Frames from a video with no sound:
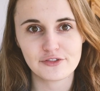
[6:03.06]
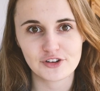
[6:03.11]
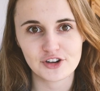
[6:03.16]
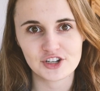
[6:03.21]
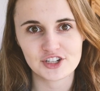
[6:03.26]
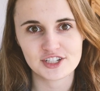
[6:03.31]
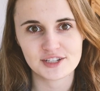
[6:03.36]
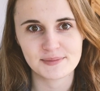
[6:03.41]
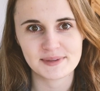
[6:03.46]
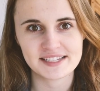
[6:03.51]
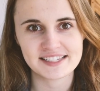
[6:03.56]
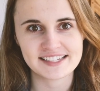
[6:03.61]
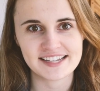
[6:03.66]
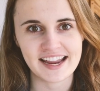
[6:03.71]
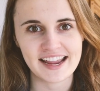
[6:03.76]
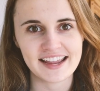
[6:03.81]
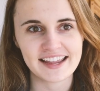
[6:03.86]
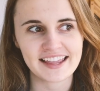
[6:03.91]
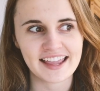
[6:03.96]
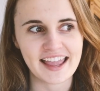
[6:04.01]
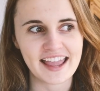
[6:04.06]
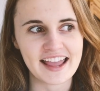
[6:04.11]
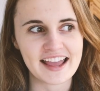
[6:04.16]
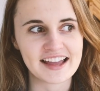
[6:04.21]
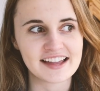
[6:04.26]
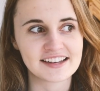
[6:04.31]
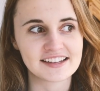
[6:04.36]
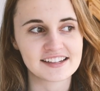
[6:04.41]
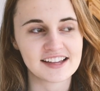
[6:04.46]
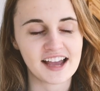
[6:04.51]
first mistake.
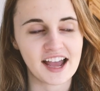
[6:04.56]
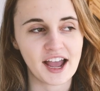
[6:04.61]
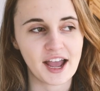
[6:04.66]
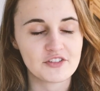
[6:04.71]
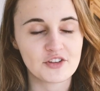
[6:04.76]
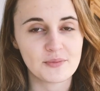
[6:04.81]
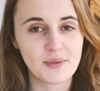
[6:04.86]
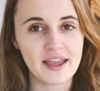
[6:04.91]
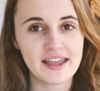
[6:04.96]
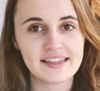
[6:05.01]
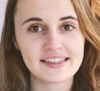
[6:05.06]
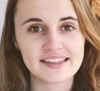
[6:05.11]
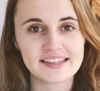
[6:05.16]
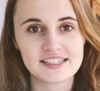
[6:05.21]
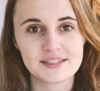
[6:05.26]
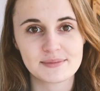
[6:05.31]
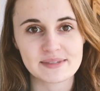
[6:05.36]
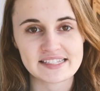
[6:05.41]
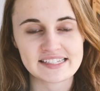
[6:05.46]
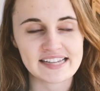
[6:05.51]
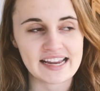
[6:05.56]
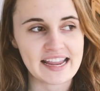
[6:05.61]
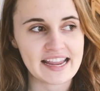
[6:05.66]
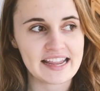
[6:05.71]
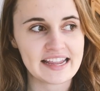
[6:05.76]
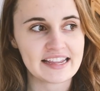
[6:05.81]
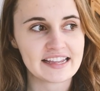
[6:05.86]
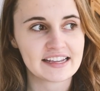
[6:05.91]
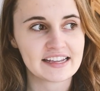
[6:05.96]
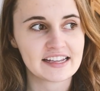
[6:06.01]
And if you make this
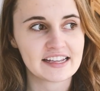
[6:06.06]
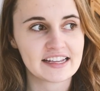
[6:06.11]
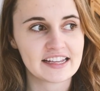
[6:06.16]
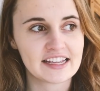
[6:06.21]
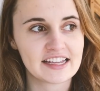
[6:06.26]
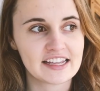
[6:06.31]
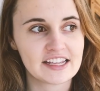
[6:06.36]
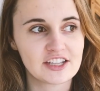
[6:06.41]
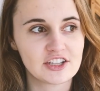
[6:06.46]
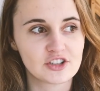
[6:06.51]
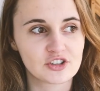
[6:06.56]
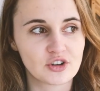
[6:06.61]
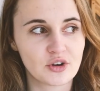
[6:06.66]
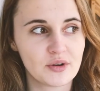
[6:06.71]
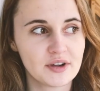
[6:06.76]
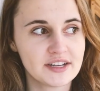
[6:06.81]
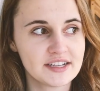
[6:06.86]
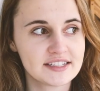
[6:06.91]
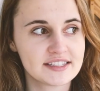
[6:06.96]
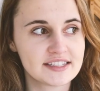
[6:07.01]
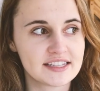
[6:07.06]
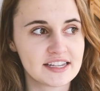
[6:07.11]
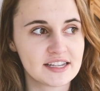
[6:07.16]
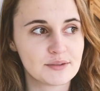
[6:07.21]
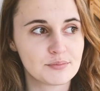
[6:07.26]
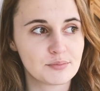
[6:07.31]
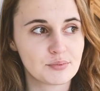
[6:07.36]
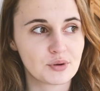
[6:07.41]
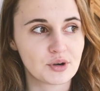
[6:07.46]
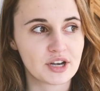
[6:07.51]
mistake, you're going to
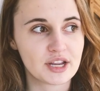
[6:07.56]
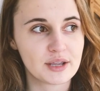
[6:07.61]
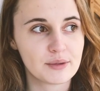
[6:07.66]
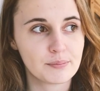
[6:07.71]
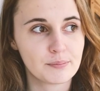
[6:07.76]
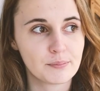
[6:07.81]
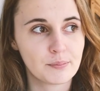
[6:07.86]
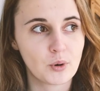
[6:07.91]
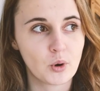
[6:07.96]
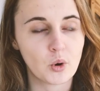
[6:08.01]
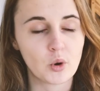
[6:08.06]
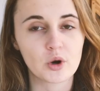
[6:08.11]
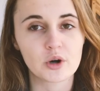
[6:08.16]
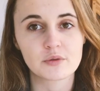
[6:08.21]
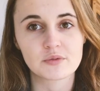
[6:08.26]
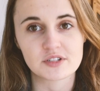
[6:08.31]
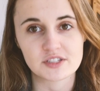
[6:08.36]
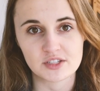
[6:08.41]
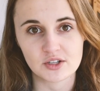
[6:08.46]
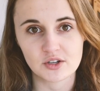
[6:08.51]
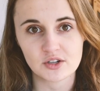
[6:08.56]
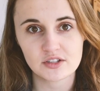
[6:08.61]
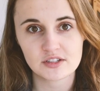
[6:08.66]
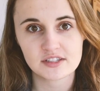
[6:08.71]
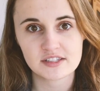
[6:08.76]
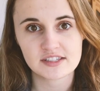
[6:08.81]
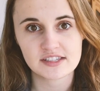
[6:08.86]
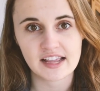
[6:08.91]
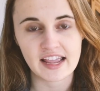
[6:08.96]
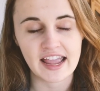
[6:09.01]
see pretty poor
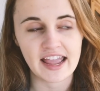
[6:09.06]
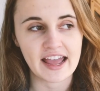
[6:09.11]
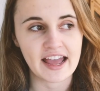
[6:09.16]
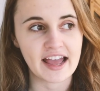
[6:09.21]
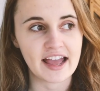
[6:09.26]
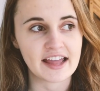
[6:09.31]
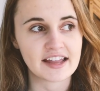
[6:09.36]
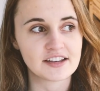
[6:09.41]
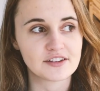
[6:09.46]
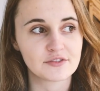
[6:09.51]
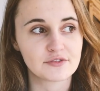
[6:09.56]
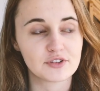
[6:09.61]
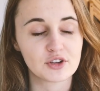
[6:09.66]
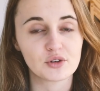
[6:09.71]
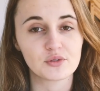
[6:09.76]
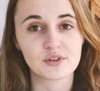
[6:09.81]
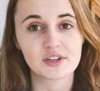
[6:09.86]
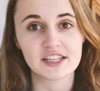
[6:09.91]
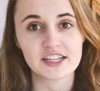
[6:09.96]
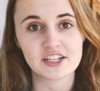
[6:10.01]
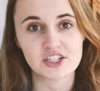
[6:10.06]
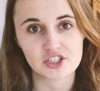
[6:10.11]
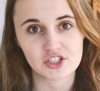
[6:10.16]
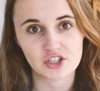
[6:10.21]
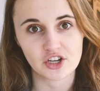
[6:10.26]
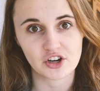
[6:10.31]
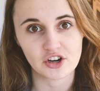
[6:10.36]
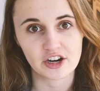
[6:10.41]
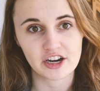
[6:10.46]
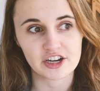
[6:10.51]
results and feel really
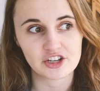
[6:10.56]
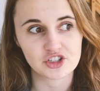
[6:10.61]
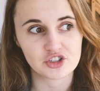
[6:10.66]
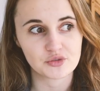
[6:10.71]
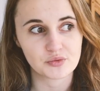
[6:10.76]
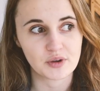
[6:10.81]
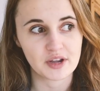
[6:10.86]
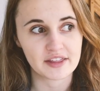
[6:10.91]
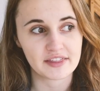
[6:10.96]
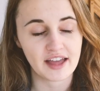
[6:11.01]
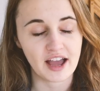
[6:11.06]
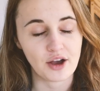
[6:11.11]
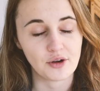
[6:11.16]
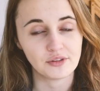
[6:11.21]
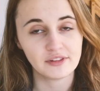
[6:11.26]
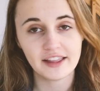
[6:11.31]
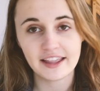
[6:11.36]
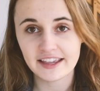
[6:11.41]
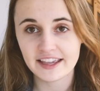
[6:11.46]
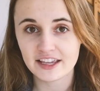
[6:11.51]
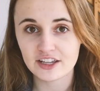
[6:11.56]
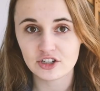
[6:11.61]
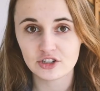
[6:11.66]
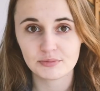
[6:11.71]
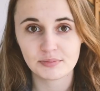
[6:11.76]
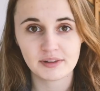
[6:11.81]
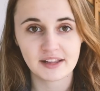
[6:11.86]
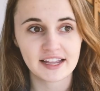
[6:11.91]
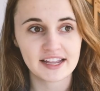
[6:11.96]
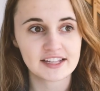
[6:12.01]
discouraged with how leggy your
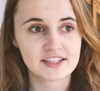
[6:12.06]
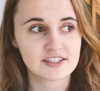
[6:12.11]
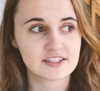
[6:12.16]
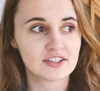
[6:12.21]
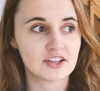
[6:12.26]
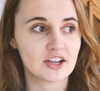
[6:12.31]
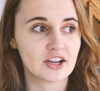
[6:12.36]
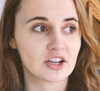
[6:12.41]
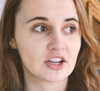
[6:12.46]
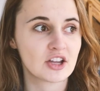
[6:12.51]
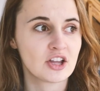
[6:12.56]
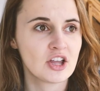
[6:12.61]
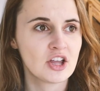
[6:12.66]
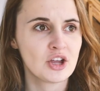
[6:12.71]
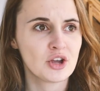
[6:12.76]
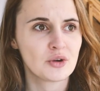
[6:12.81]
plants look,